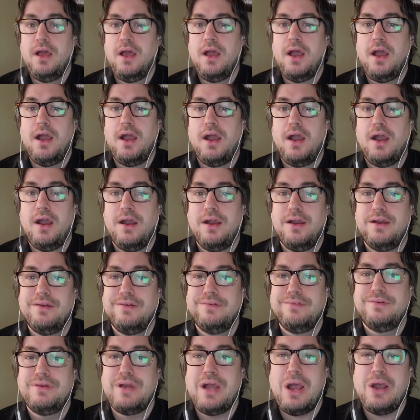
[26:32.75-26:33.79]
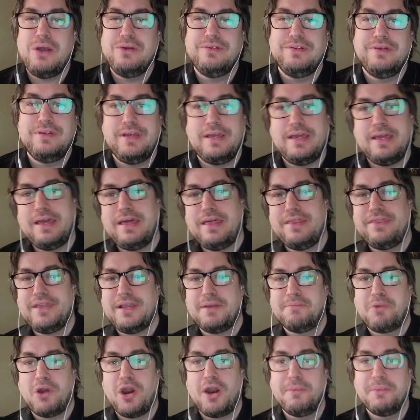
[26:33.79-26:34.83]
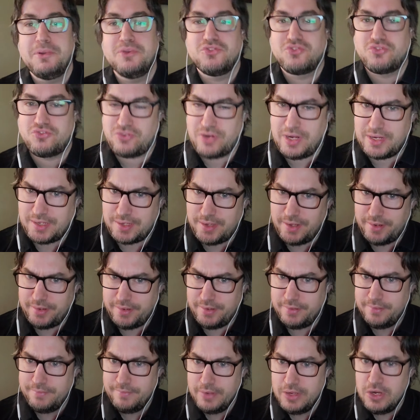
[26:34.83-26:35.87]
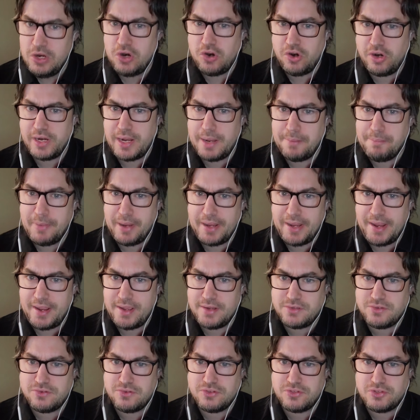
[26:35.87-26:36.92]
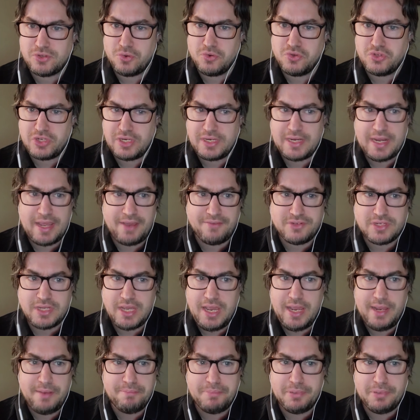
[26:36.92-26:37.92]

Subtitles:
I think a part of me was trying to kind of hurry up my answers so she'd have time.